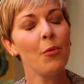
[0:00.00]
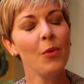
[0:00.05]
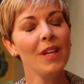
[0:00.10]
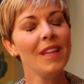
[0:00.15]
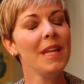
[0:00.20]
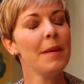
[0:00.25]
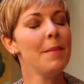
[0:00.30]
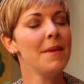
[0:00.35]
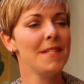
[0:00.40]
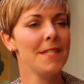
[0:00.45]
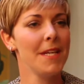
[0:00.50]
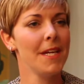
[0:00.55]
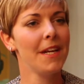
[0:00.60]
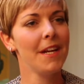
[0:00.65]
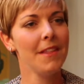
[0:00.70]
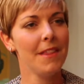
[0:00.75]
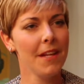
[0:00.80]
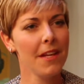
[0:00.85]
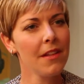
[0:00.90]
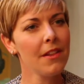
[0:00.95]
Really busy,
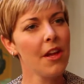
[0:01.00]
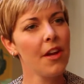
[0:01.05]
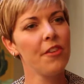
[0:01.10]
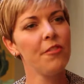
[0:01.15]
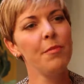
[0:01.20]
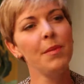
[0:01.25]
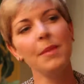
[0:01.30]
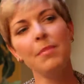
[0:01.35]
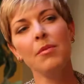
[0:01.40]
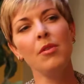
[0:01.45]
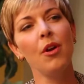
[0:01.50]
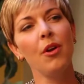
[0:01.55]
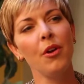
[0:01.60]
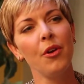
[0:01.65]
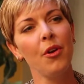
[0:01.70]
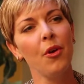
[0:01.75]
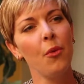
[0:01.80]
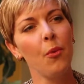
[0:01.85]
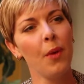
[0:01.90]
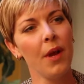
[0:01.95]
and I think a lot of people
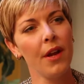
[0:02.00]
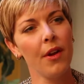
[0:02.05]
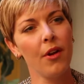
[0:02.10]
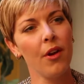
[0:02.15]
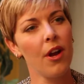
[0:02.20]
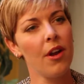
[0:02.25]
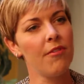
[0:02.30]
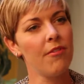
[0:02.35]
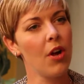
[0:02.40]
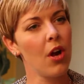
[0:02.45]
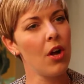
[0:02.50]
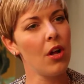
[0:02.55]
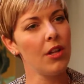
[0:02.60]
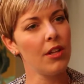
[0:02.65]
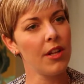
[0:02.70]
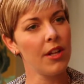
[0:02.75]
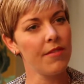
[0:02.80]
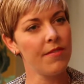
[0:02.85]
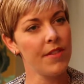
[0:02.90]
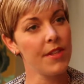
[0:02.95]
aren't aware of
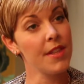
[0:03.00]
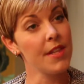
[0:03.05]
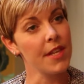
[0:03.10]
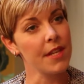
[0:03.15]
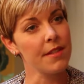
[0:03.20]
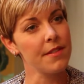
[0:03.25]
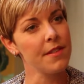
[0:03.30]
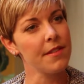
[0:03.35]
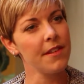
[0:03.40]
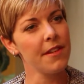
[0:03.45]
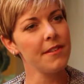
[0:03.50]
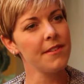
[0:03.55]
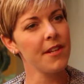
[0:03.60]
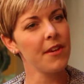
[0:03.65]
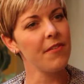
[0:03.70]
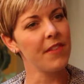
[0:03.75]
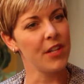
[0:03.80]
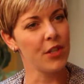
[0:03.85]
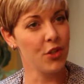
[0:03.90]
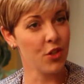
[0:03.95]
all of the things that the
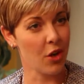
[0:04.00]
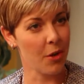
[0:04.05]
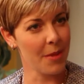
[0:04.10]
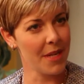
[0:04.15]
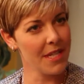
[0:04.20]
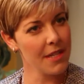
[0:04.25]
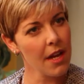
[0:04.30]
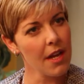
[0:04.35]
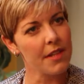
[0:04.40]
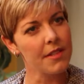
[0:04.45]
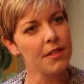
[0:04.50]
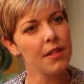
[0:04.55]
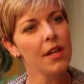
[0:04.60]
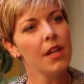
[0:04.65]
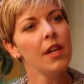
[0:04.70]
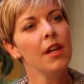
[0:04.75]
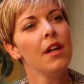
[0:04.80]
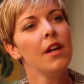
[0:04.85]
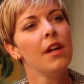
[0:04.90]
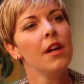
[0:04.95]
Salvation Army does.
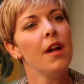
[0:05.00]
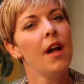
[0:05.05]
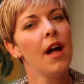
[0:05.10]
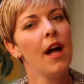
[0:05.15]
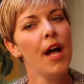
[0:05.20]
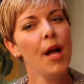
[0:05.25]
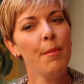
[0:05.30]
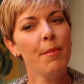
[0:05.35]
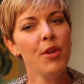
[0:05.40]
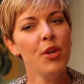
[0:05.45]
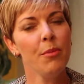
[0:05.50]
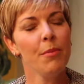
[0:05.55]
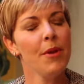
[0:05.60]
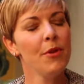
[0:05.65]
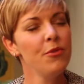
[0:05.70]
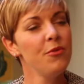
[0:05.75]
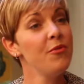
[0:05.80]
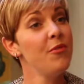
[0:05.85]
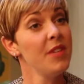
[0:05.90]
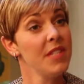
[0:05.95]
Um, your
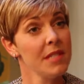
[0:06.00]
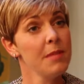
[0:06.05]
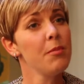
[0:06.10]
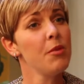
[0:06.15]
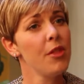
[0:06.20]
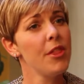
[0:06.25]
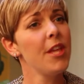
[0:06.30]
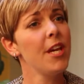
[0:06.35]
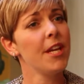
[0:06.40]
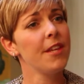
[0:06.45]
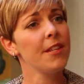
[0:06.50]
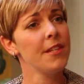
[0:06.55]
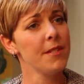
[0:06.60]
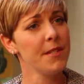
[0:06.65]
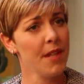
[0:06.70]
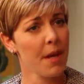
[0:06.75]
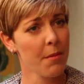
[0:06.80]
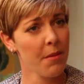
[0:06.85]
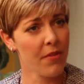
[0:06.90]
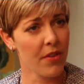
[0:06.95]
most visible thing
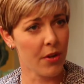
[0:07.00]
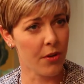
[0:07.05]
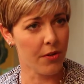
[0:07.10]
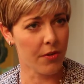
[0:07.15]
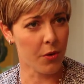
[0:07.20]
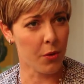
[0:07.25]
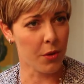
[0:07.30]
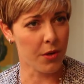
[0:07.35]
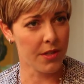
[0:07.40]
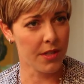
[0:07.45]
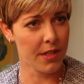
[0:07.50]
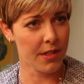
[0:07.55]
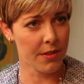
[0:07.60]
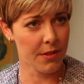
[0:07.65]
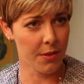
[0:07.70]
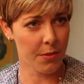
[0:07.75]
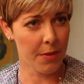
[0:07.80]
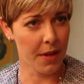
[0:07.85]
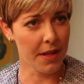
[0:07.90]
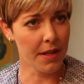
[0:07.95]
this time of year, of course,
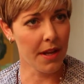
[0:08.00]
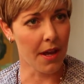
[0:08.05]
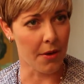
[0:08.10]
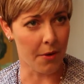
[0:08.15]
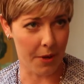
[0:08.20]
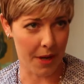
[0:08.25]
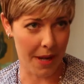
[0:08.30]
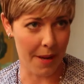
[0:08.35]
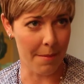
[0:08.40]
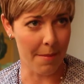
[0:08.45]
is the Red Kettle